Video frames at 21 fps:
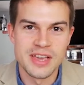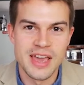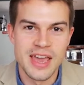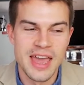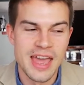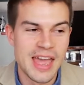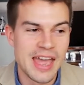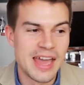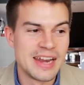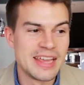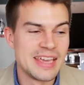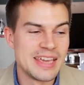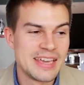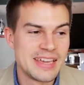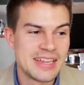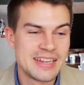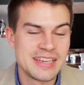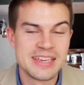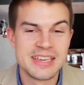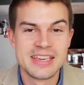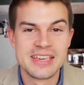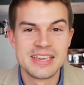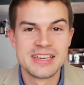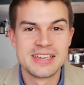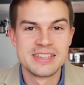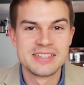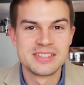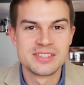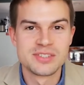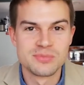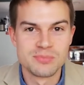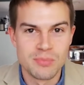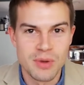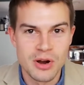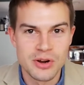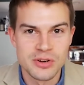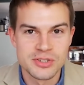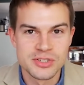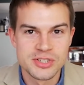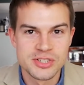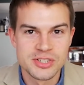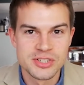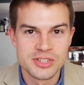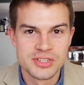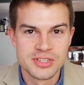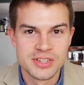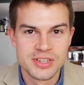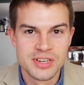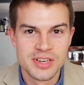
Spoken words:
and it is March.